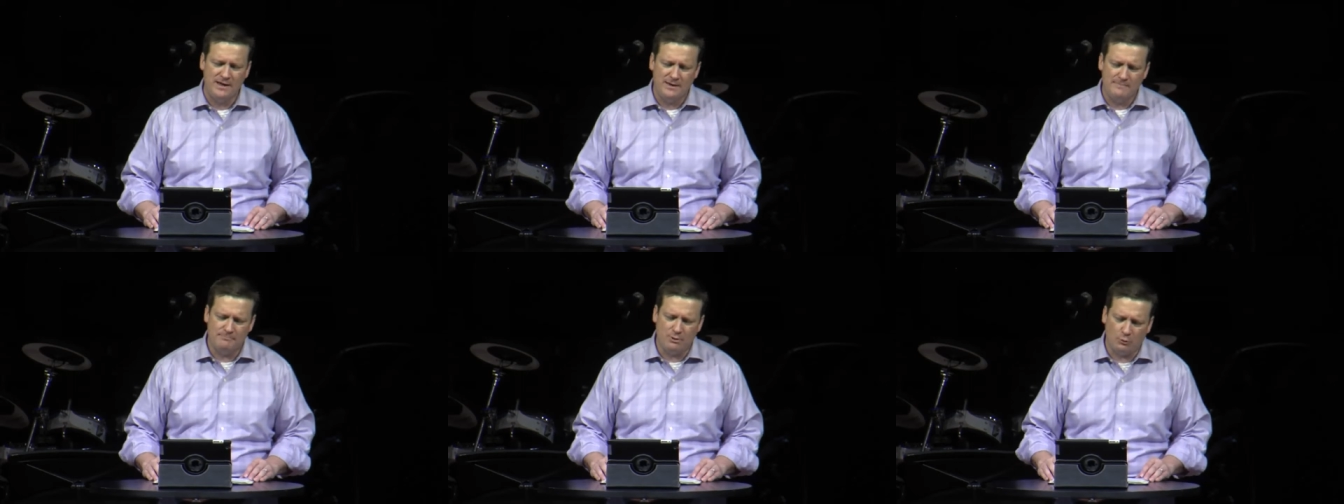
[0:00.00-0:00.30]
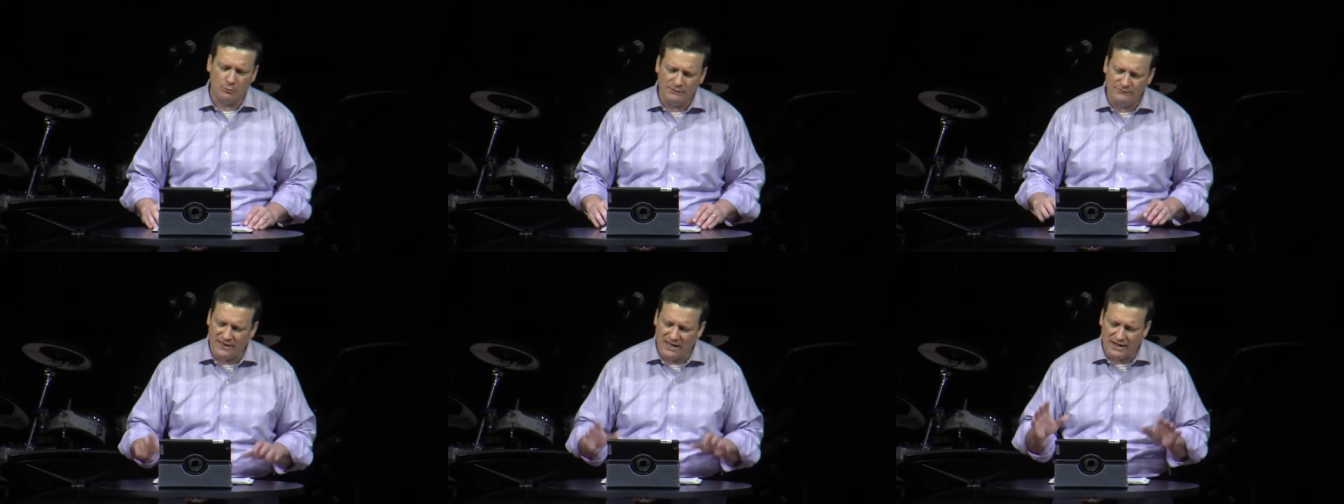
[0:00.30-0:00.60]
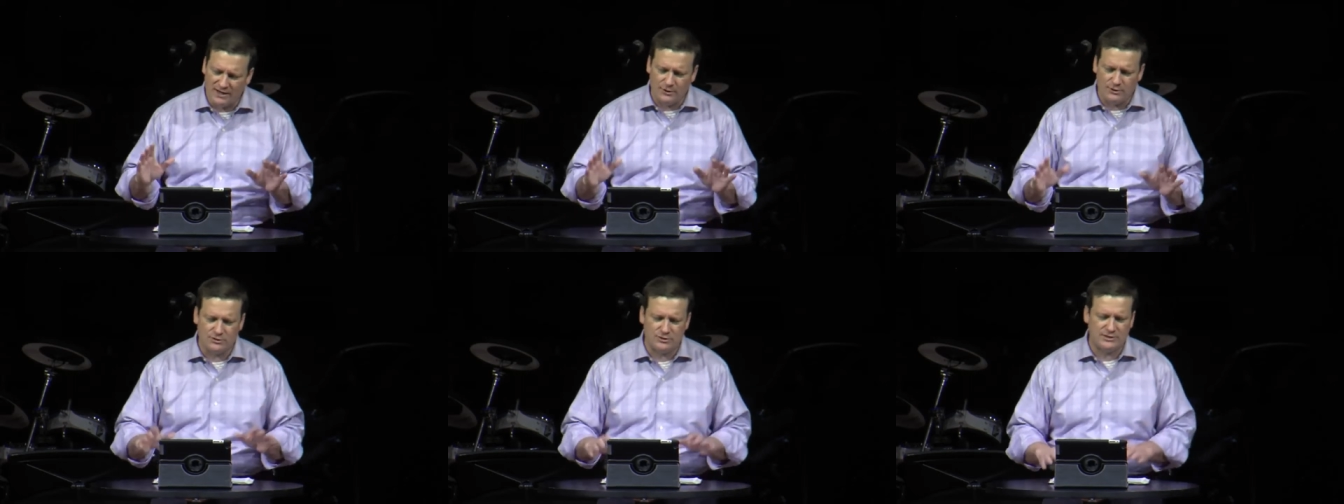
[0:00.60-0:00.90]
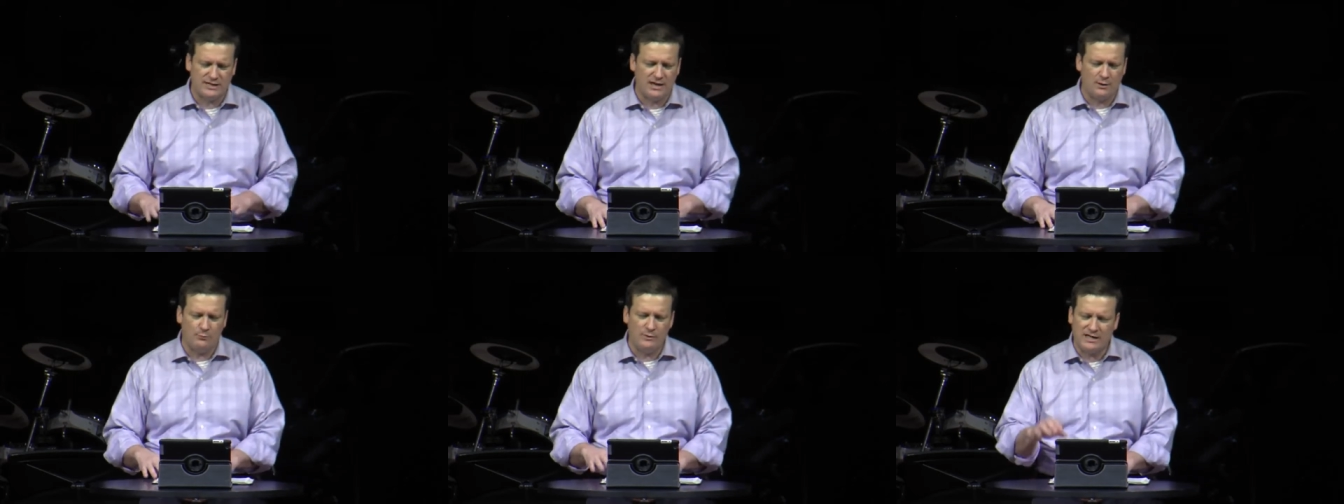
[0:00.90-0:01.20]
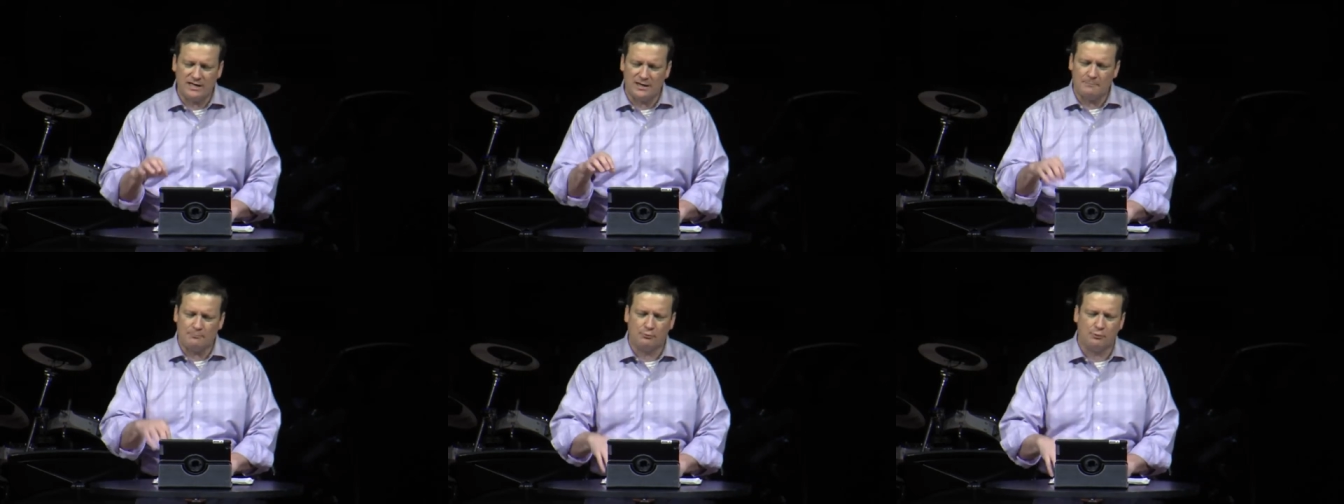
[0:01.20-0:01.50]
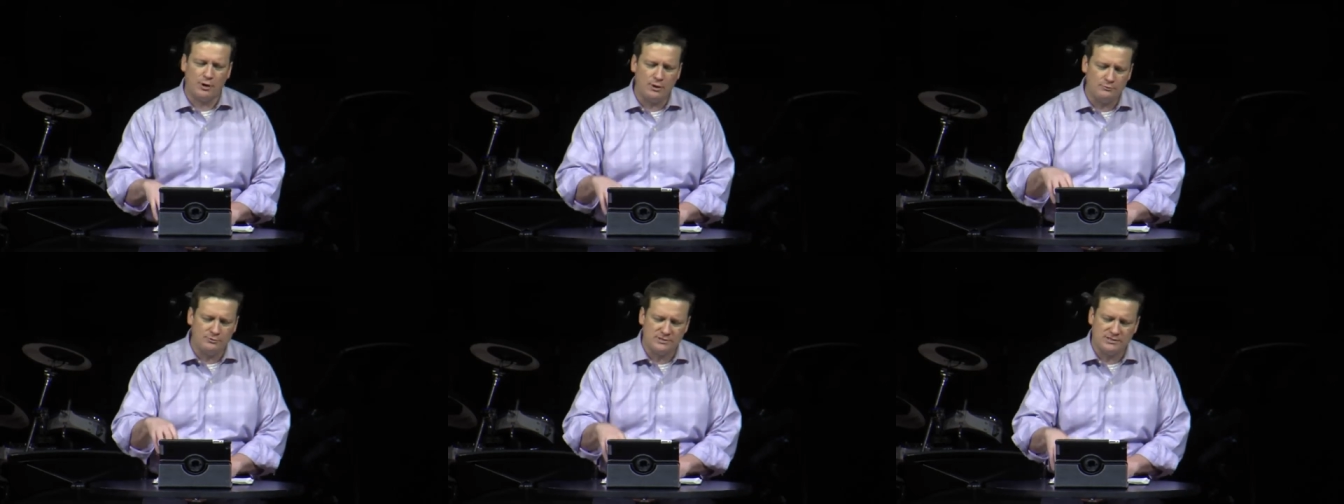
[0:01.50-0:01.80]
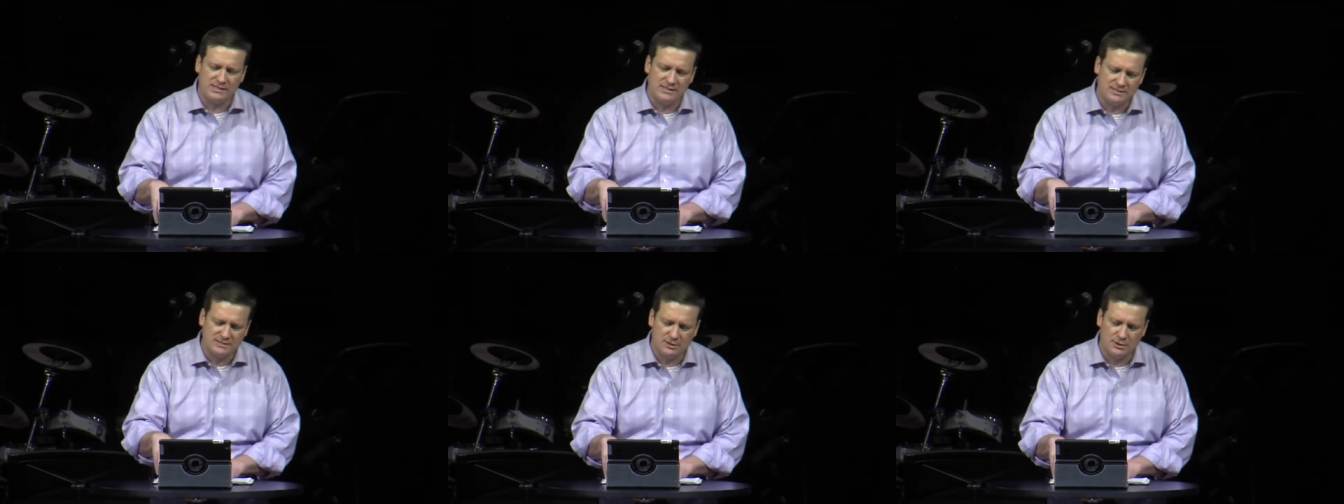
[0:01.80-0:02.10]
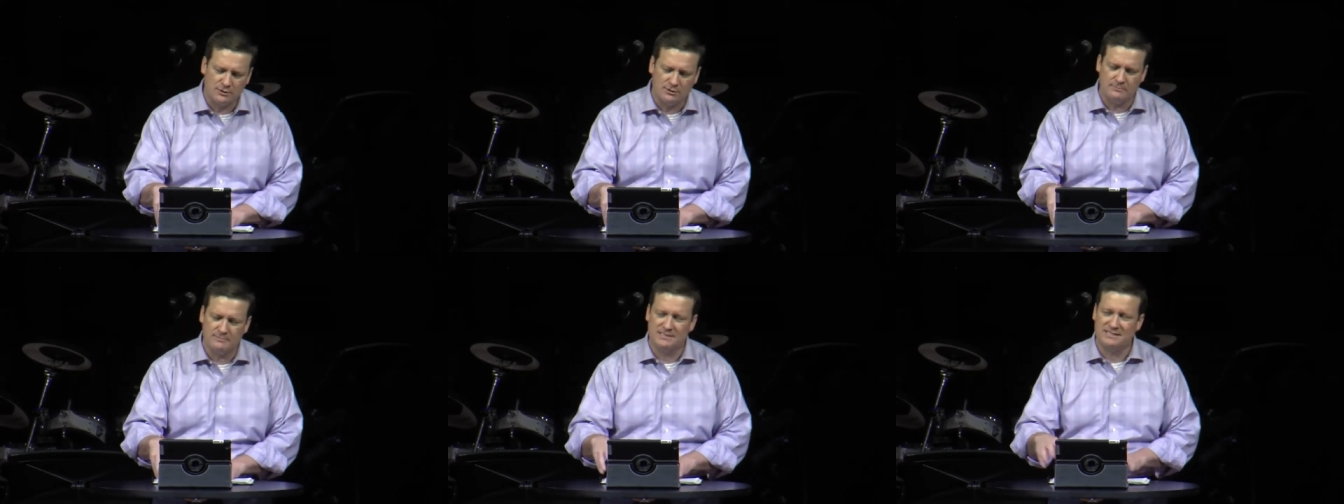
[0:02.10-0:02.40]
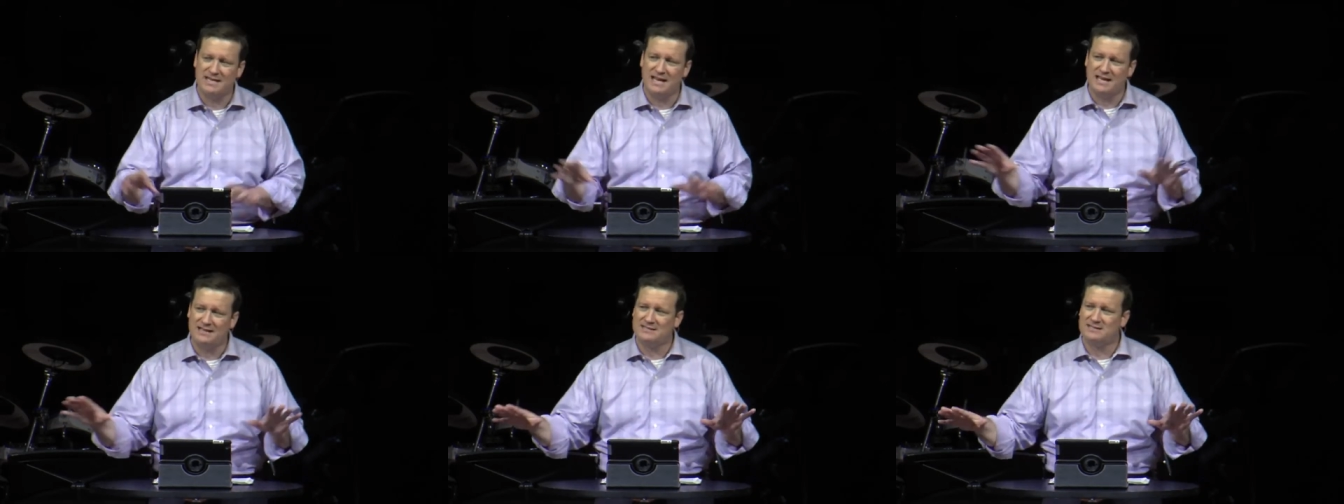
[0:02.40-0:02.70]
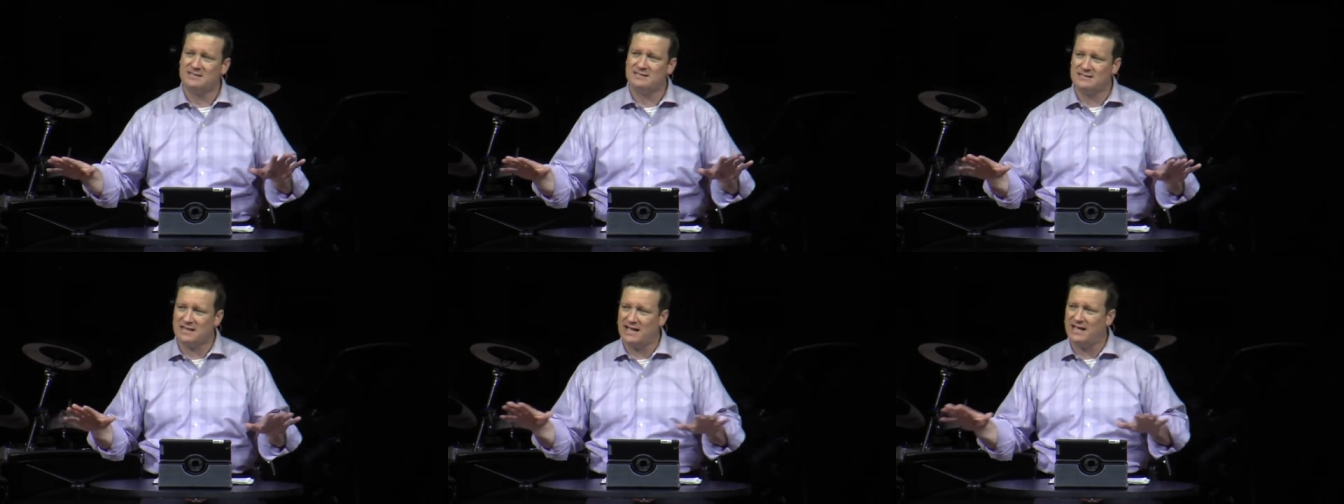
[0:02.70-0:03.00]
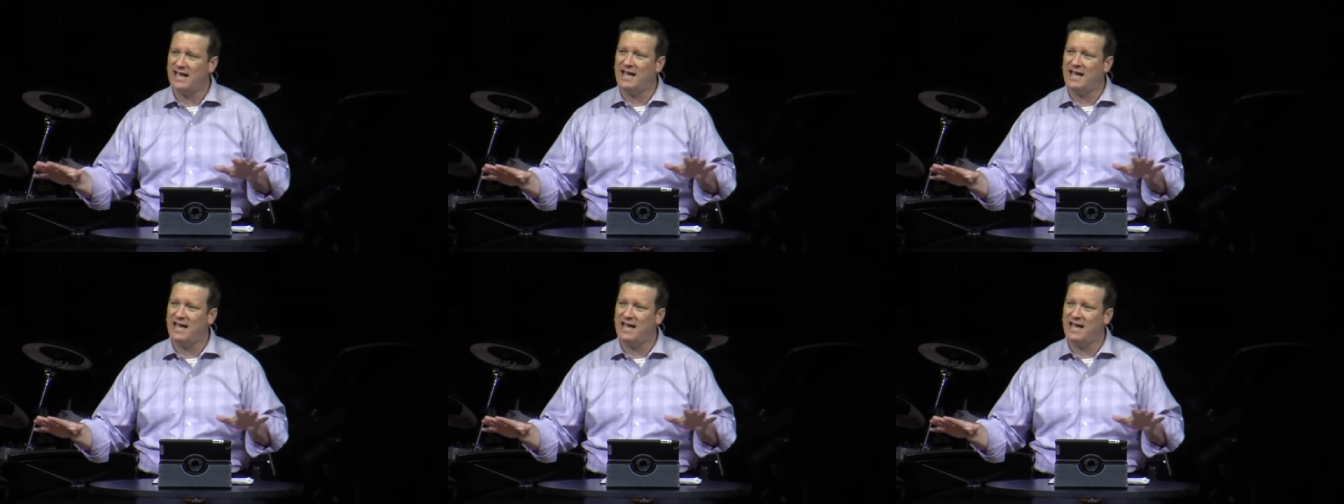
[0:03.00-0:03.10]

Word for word: But we've got to understand we can approach these circumstances like